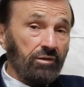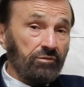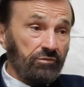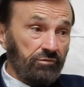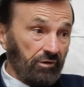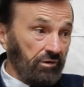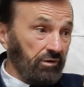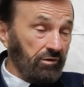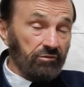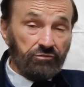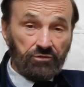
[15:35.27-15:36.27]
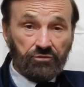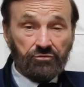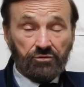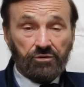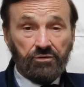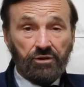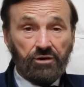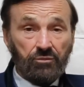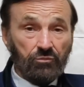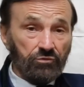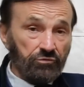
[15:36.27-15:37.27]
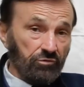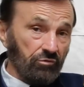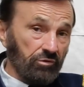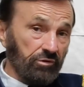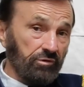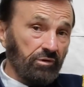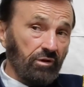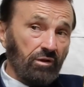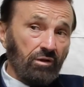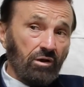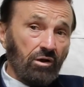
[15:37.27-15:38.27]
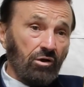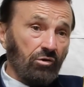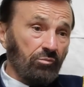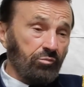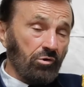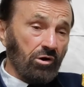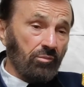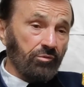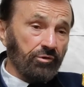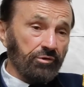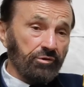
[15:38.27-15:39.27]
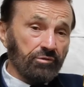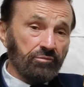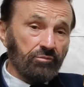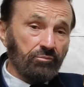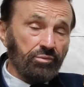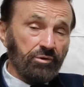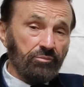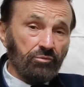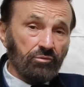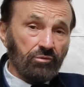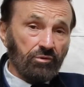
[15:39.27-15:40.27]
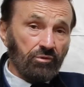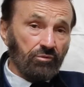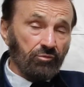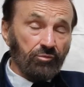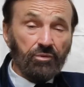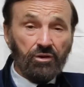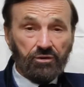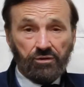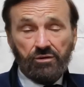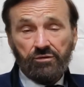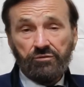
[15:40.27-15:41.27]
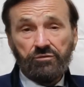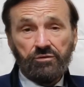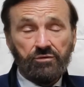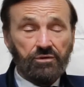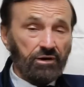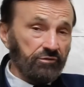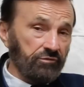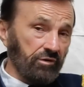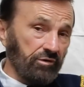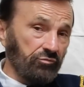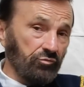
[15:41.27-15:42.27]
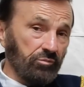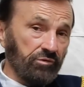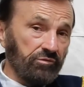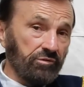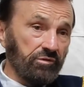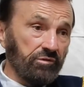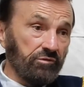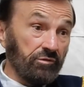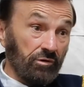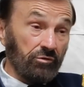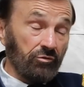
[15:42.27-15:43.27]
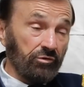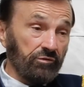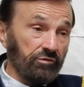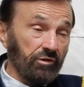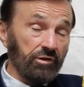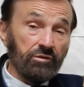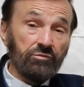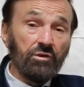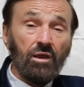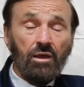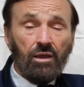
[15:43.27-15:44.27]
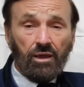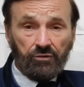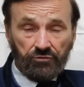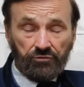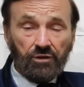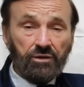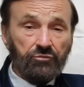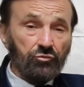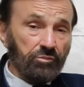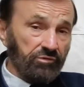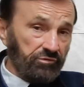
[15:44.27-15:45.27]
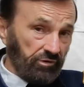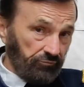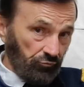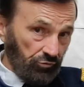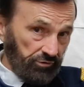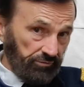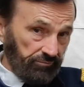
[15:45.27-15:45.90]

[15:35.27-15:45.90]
saying essentially that in Missouri, all property of people rebelling against the United States would be seized, including slaves, and the slaves would be set free.